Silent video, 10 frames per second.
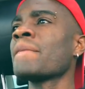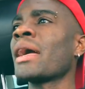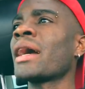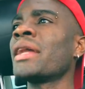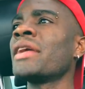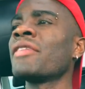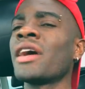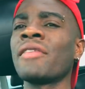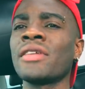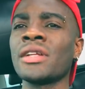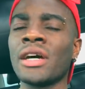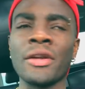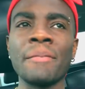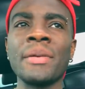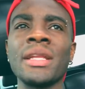Like I never have an
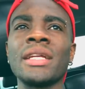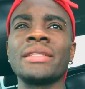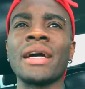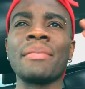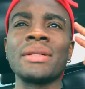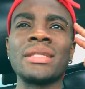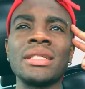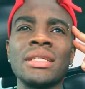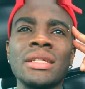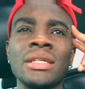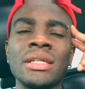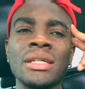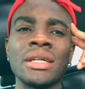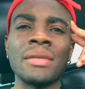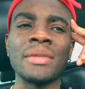opinion type of thing.
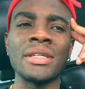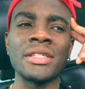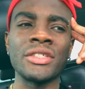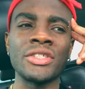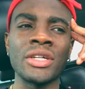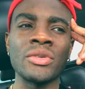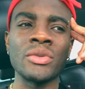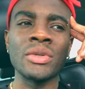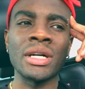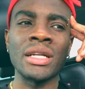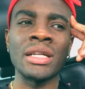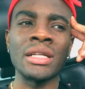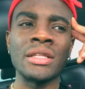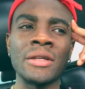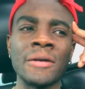And man said, Jano, look at
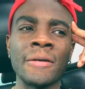that.